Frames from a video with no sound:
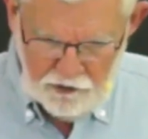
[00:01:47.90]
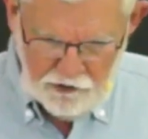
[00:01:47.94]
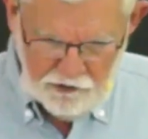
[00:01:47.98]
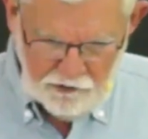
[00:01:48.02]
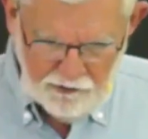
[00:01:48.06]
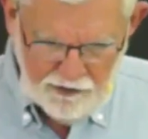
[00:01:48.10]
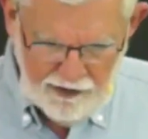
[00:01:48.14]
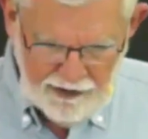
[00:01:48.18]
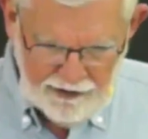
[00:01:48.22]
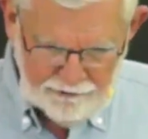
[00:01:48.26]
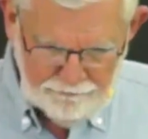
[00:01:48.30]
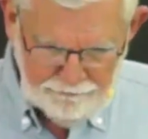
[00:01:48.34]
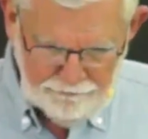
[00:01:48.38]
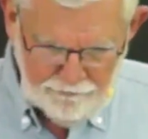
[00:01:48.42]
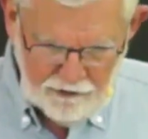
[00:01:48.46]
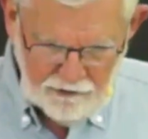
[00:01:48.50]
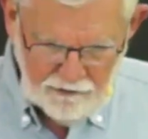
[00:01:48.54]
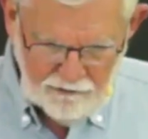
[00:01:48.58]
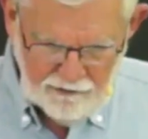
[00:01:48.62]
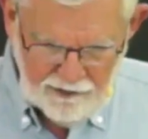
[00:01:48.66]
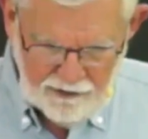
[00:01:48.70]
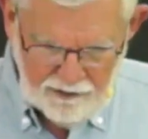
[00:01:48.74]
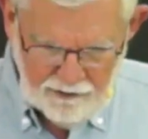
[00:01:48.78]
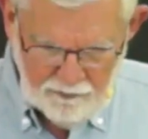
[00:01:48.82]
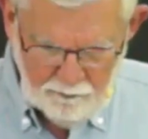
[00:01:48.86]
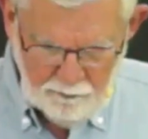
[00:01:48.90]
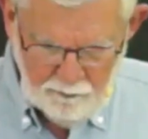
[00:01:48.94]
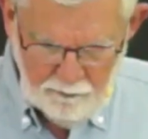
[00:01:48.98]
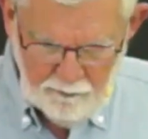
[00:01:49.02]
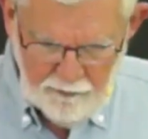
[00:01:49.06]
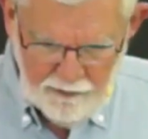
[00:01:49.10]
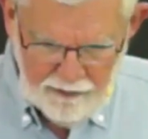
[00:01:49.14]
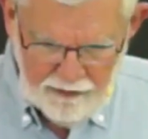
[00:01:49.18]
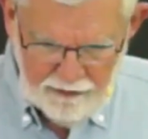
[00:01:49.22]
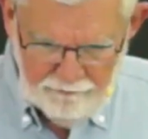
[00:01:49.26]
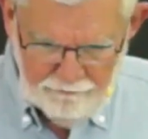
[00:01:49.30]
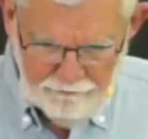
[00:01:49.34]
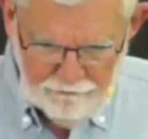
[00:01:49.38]
Do not fear them,
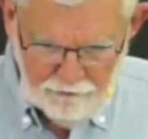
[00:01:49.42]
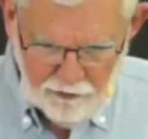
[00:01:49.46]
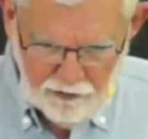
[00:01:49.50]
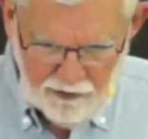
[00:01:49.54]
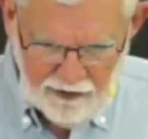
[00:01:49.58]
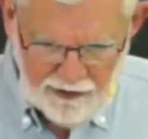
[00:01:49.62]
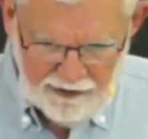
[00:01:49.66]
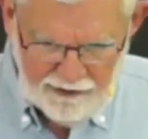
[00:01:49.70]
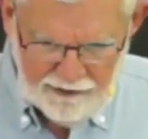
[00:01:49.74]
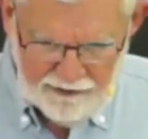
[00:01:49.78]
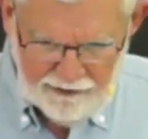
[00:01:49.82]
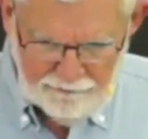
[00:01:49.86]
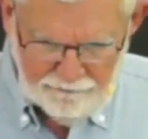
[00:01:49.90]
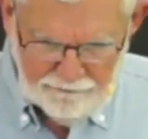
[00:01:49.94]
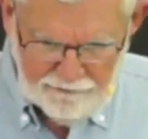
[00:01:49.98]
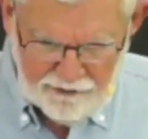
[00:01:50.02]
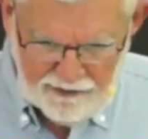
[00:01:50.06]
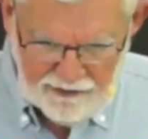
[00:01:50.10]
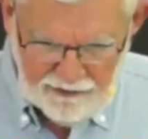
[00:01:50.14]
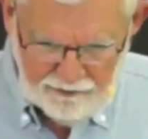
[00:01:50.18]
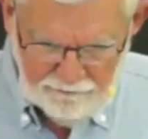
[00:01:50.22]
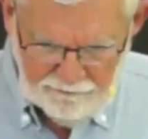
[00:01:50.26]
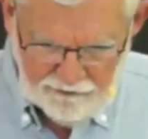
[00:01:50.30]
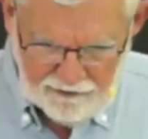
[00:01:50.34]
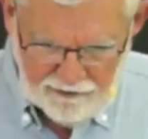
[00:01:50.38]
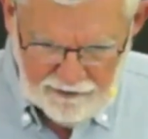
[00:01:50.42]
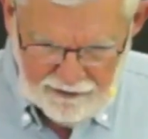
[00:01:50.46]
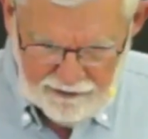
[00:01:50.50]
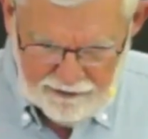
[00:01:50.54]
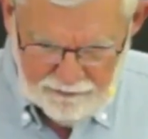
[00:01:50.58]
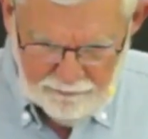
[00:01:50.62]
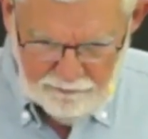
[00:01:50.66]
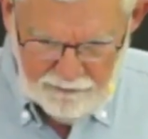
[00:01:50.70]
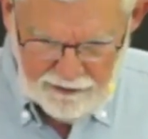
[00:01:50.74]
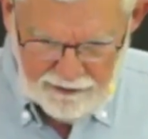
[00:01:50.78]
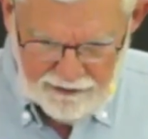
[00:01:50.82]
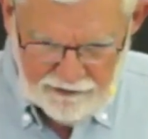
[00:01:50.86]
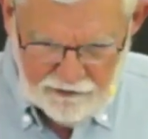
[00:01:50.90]
for I have given
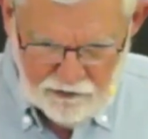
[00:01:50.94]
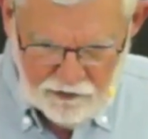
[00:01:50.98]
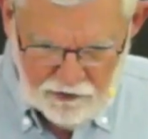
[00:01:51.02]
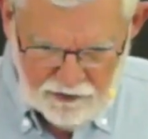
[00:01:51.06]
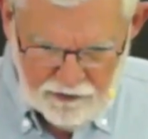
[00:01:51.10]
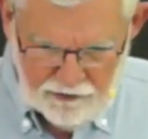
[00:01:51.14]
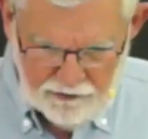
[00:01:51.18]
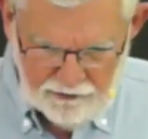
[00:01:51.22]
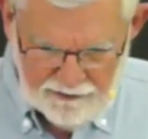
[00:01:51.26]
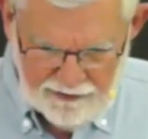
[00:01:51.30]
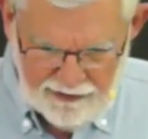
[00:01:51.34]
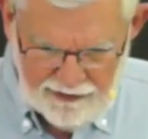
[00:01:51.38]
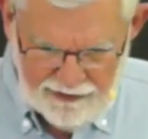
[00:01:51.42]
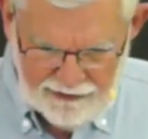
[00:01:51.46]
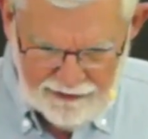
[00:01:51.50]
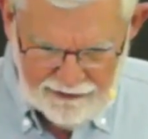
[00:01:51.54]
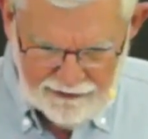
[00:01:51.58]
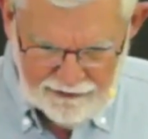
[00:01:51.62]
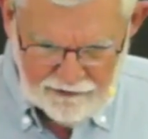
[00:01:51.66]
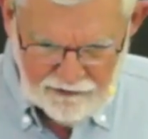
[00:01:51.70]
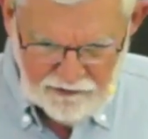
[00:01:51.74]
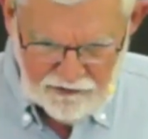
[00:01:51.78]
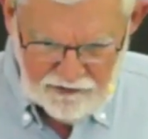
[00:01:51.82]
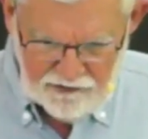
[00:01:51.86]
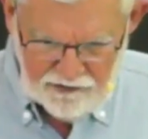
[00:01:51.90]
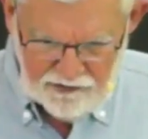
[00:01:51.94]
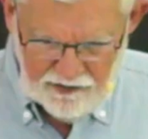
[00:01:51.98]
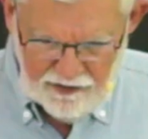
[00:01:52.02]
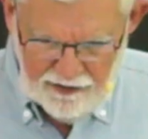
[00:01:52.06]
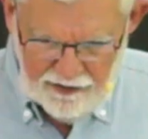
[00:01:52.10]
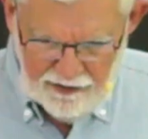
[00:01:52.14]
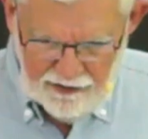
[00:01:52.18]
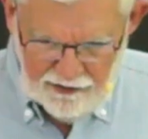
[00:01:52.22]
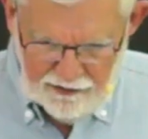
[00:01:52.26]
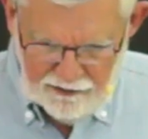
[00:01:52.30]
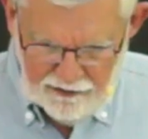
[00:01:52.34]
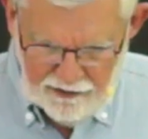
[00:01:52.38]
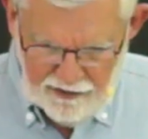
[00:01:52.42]
them into your hands.
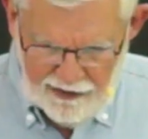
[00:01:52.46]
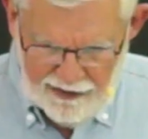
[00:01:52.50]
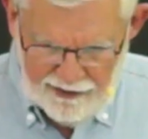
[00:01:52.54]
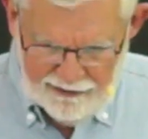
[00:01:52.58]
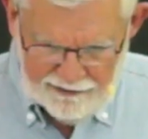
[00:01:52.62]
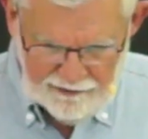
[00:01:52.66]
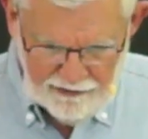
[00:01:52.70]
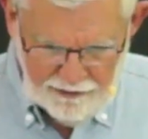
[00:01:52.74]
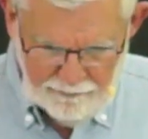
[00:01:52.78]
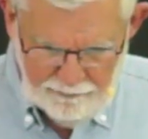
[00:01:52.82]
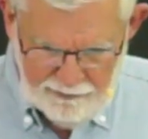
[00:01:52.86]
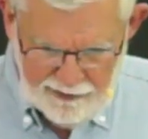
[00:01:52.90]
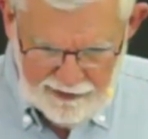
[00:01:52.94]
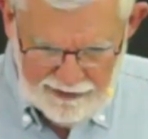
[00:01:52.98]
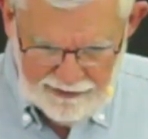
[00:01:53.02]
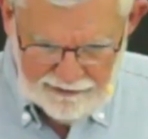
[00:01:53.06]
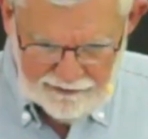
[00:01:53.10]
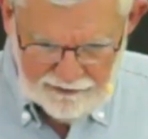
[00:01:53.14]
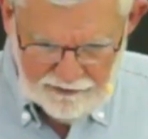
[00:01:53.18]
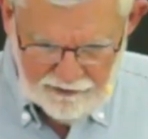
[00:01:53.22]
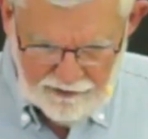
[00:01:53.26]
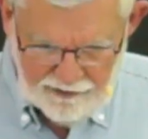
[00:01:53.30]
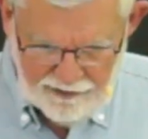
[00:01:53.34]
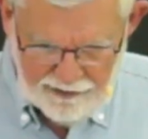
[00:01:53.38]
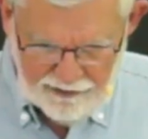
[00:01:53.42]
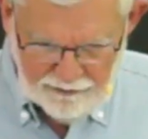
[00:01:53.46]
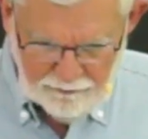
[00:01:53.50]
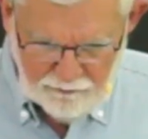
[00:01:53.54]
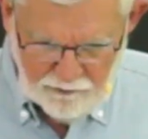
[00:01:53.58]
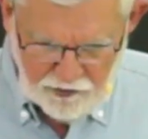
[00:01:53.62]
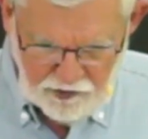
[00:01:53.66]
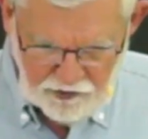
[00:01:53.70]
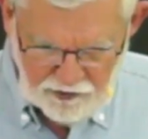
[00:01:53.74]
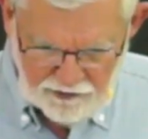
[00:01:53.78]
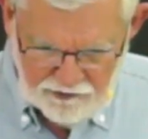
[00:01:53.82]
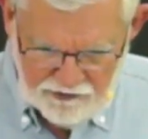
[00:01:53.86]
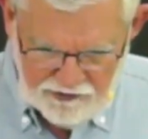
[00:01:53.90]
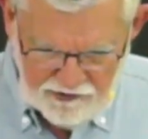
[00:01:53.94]
Not a man of
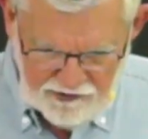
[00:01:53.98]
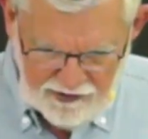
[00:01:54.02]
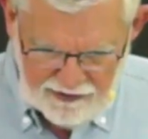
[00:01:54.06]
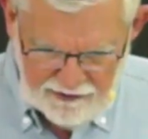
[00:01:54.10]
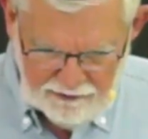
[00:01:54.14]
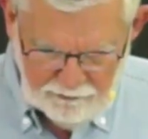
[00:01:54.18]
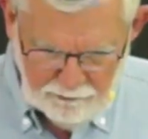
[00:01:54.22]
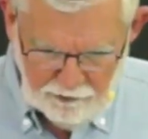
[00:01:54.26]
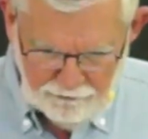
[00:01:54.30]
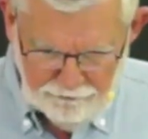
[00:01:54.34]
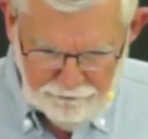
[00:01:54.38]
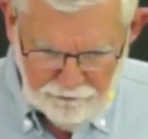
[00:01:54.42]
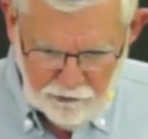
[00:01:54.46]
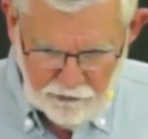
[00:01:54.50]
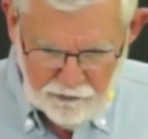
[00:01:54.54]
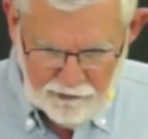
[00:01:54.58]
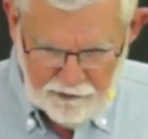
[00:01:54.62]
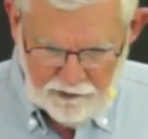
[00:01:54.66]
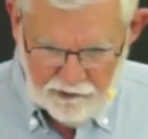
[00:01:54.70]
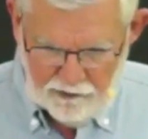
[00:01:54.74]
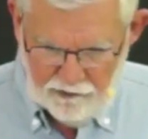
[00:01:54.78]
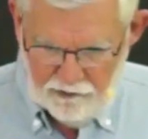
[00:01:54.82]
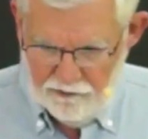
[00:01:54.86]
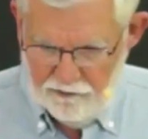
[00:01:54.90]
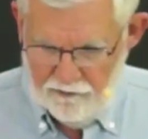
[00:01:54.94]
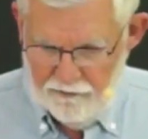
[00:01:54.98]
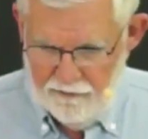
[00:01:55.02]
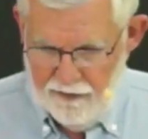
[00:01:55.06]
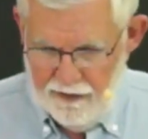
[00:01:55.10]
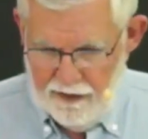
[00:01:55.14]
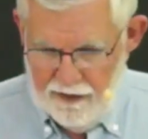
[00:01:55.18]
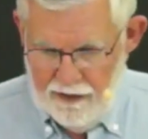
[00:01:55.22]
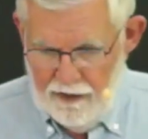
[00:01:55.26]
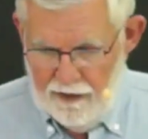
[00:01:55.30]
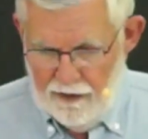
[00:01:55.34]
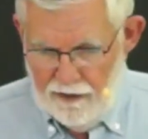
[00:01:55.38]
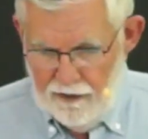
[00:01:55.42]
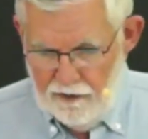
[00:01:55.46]
them shall stand before you.
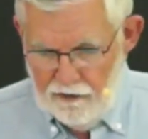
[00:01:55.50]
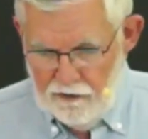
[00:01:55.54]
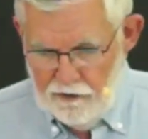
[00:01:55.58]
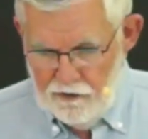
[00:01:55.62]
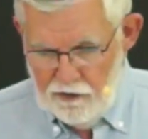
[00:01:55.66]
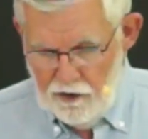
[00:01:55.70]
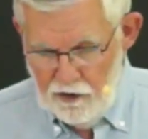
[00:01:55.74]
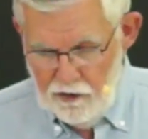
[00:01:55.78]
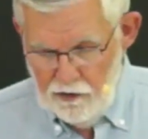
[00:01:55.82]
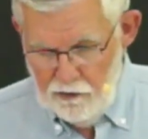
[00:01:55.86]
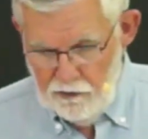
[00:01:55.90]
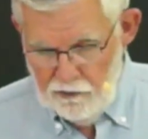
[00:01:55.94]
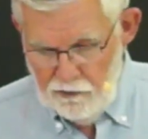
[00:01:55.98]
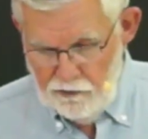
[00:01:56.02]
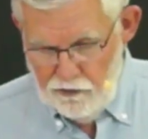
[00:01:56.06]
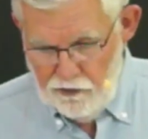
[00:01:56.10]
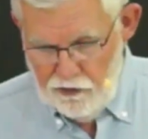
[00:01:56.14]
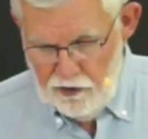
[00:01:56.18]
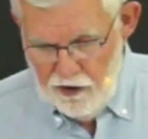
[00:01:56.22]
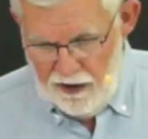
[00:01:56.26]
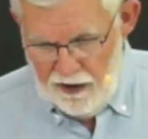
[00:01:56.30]
So